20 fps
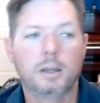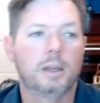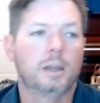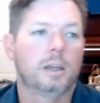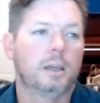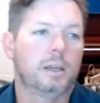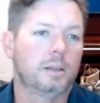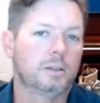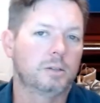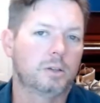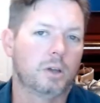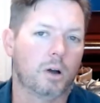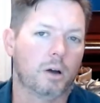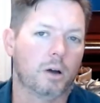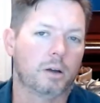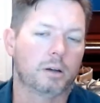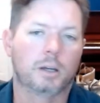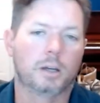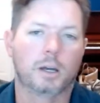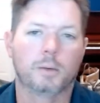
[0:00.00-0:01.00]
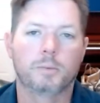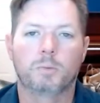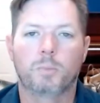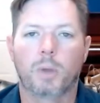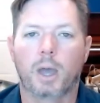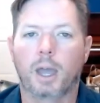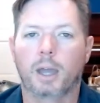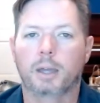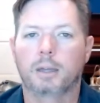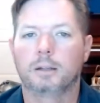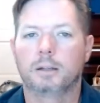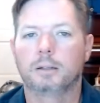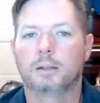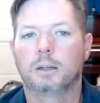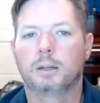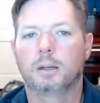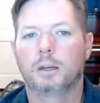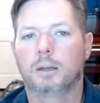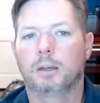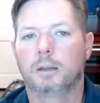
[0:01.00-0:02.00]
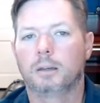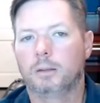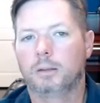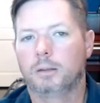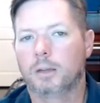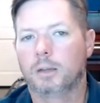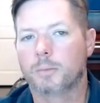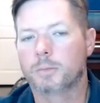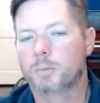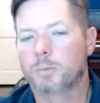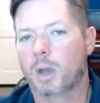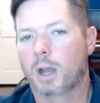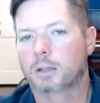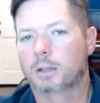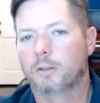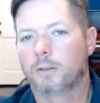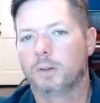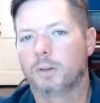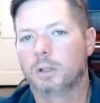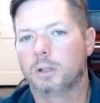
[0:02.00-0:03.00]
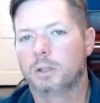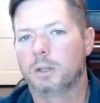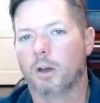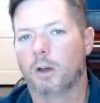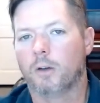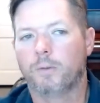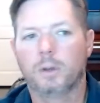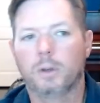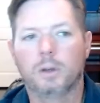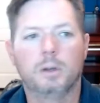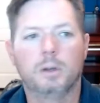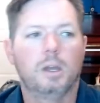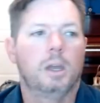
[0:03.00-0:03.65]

is gone, comes back to Philadelphia